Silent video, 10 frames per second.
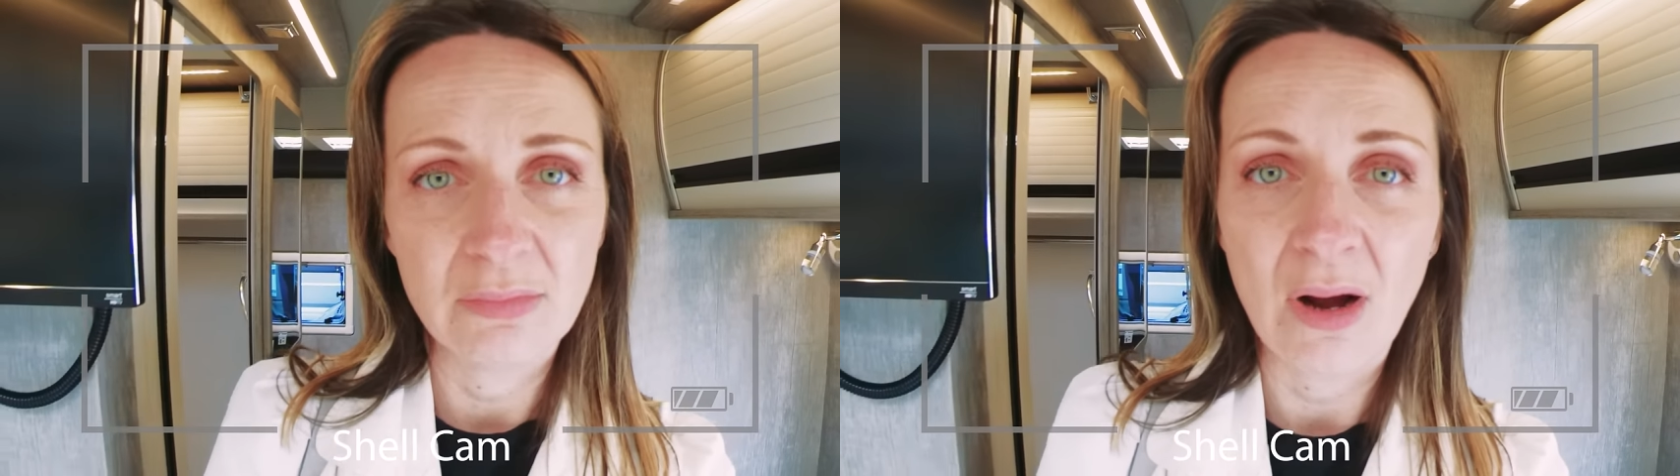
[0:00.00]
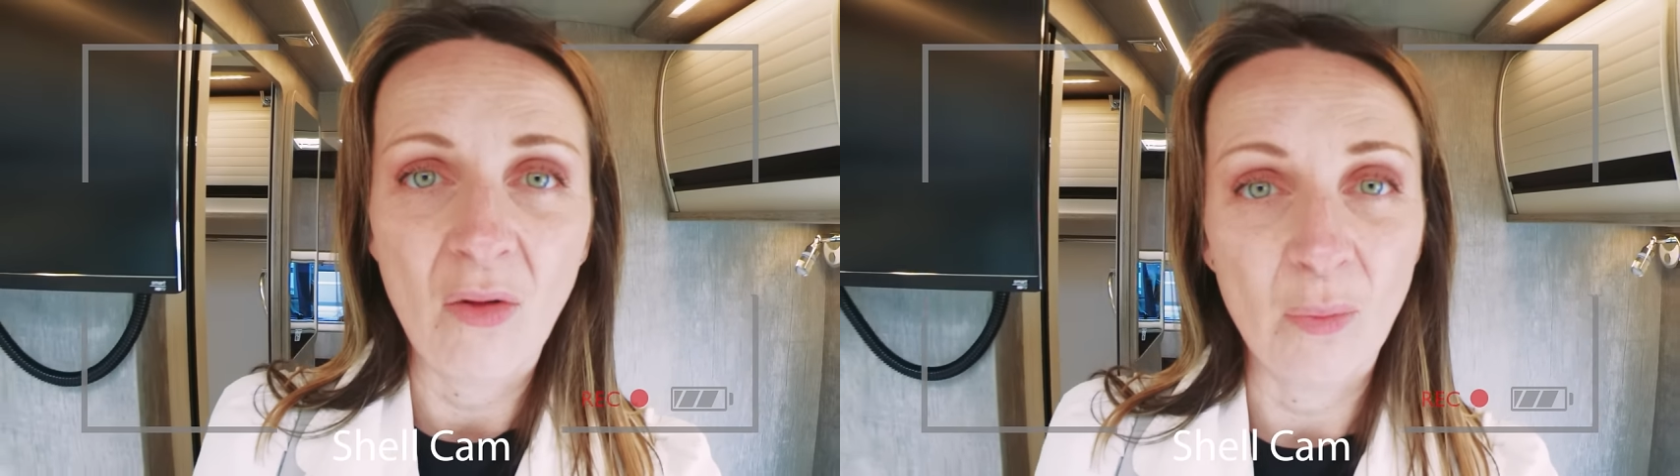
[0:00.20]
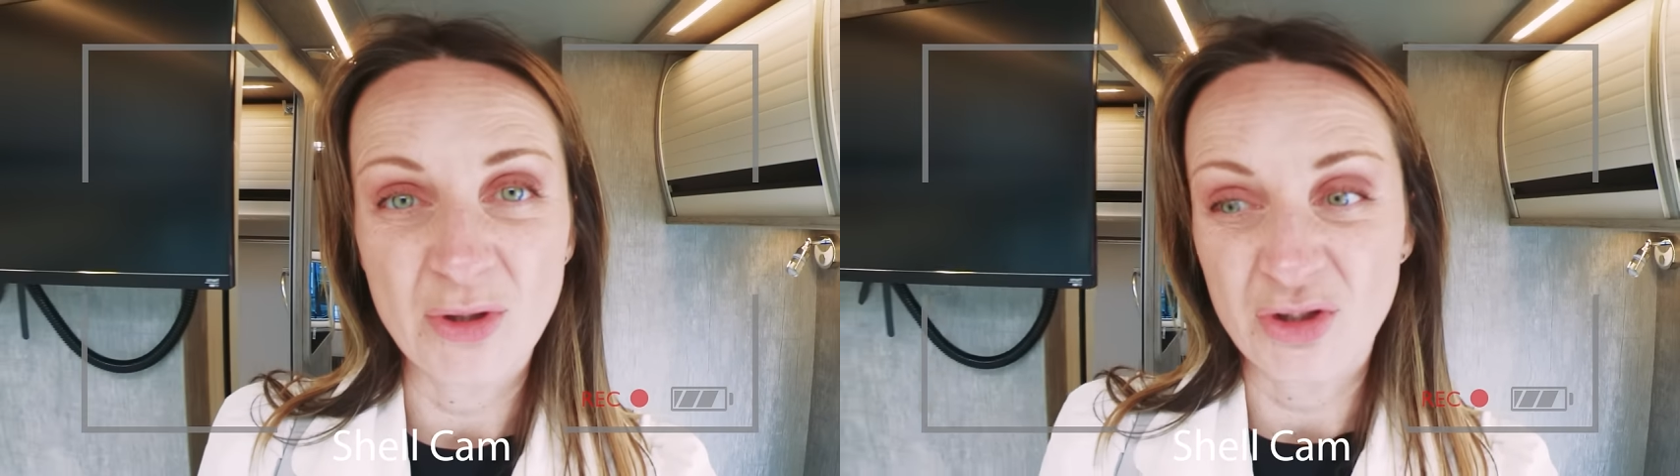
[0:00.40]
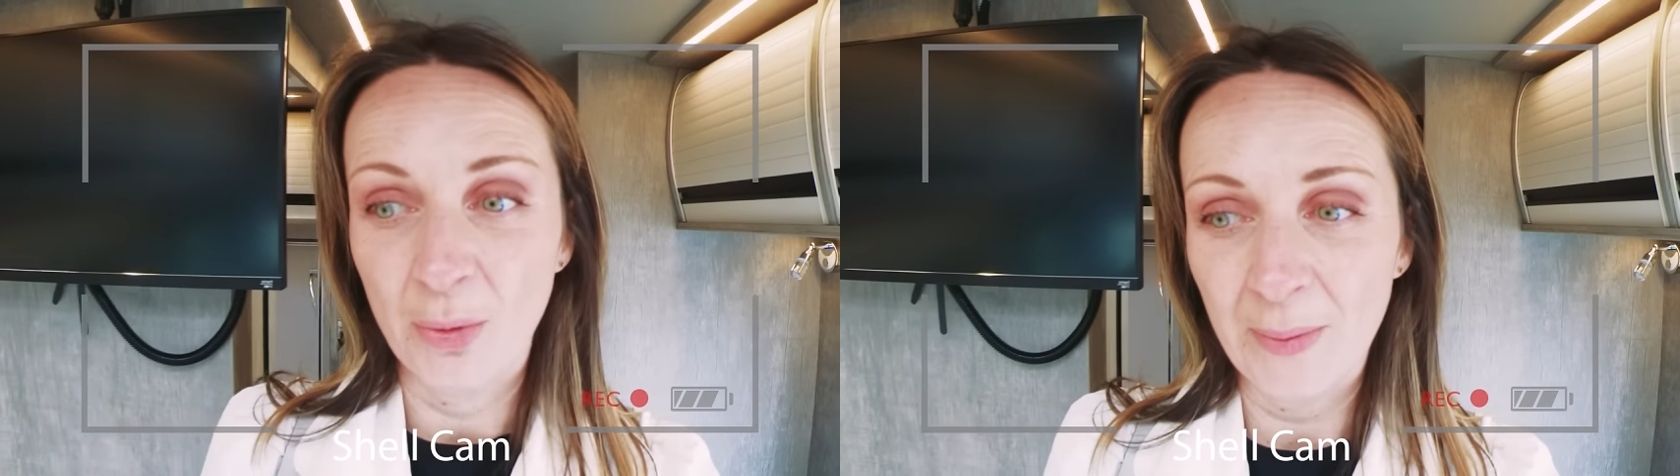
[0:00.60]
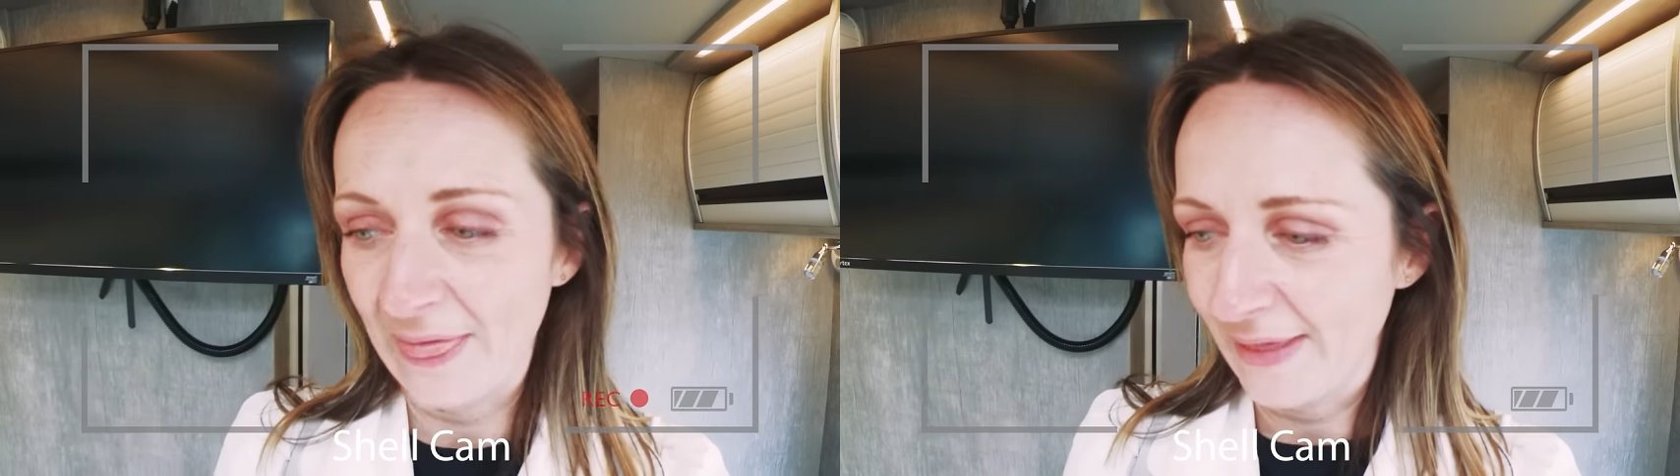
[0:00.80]
all the washing
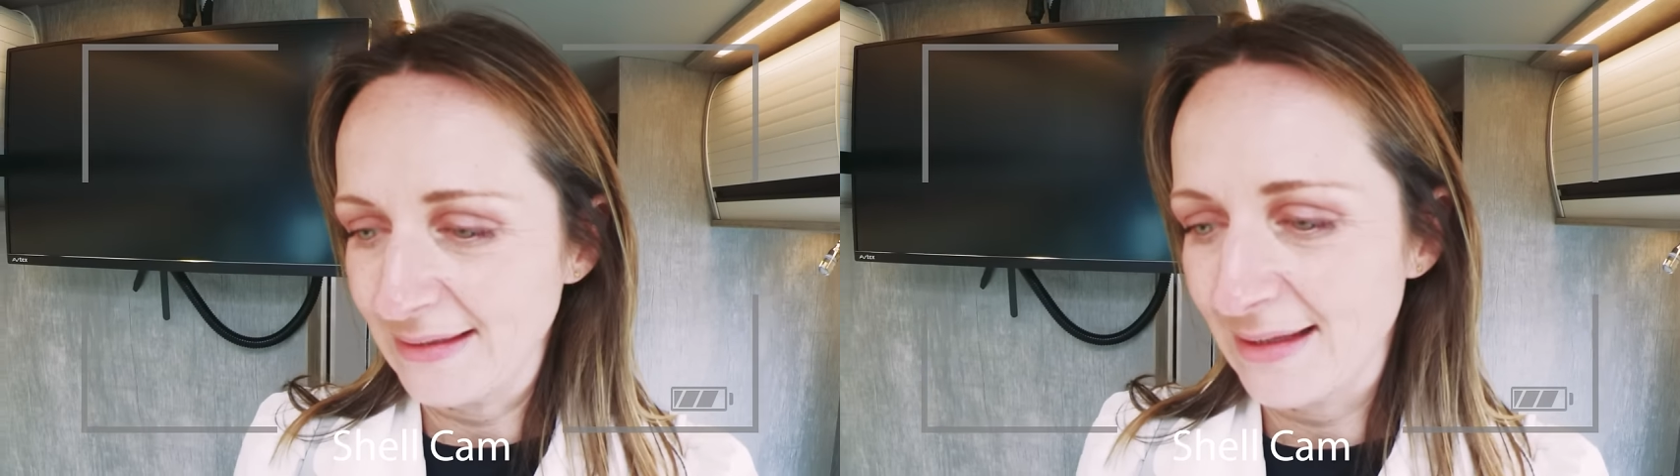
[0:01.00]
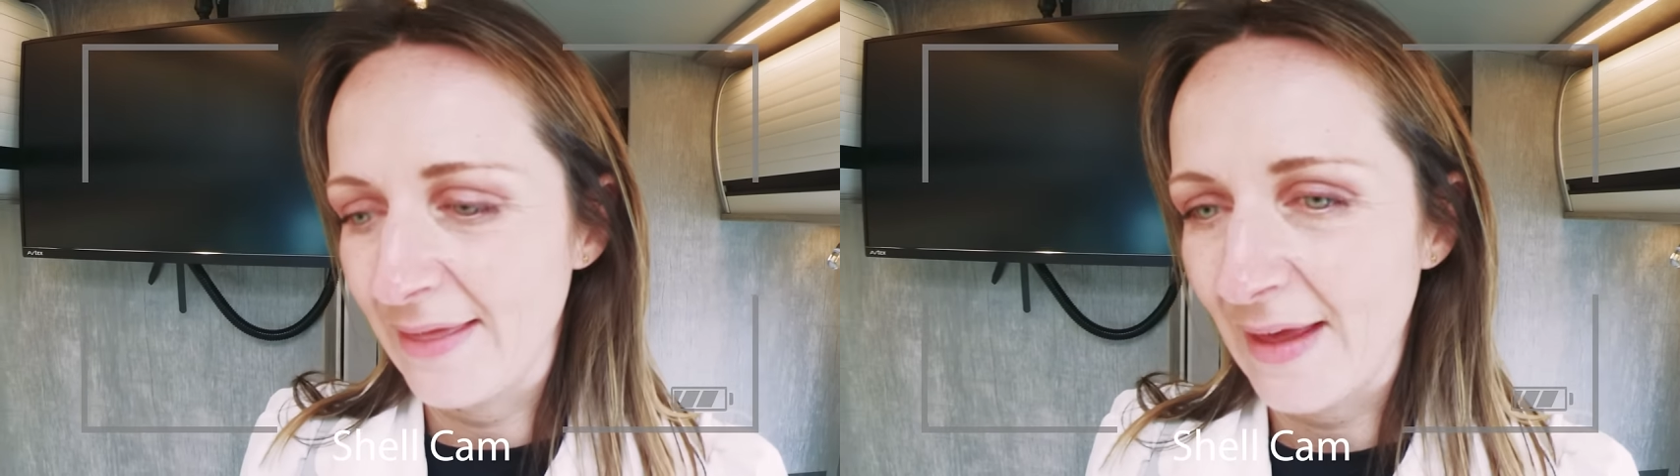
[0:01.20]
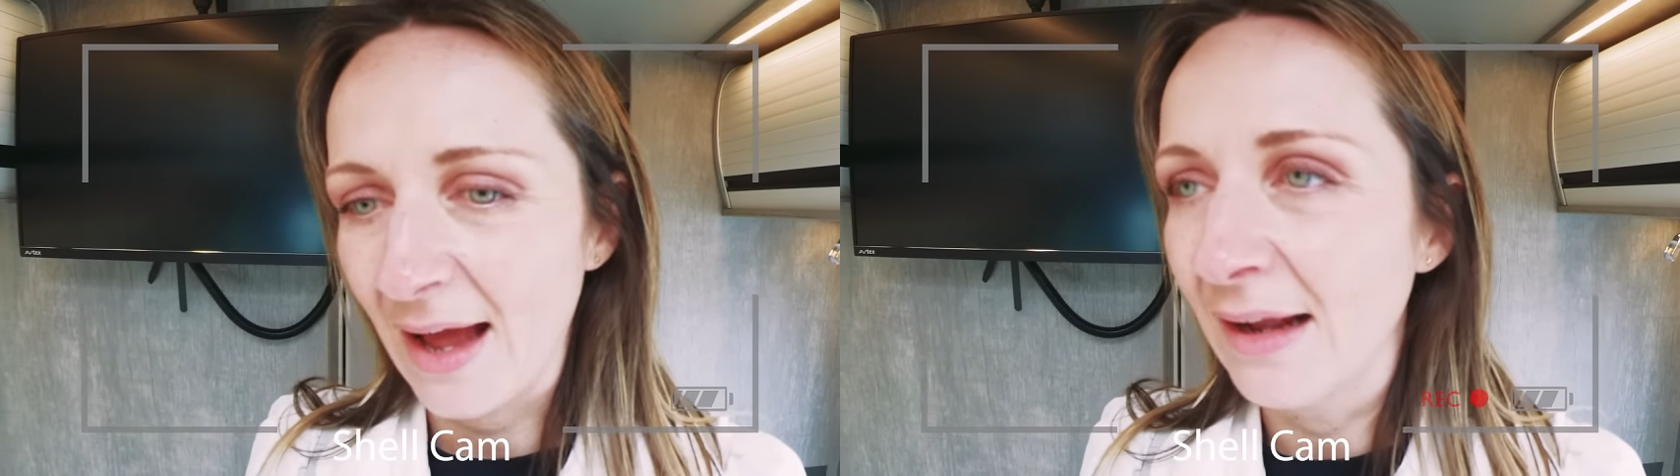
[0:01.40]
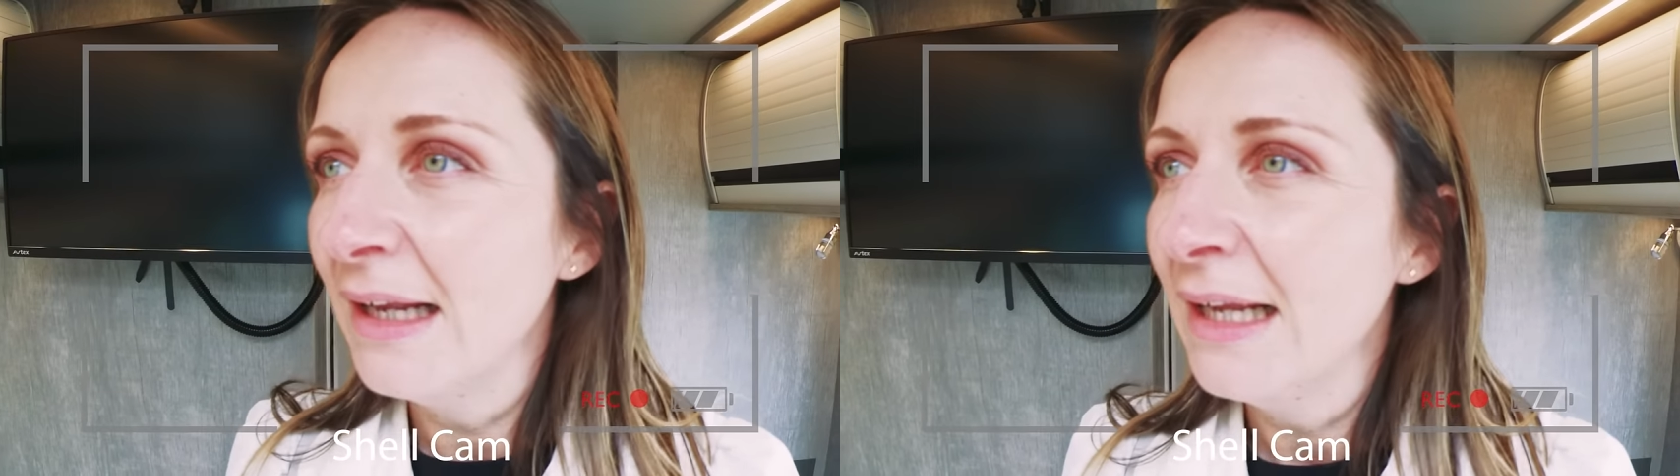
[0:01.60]
up and things like that.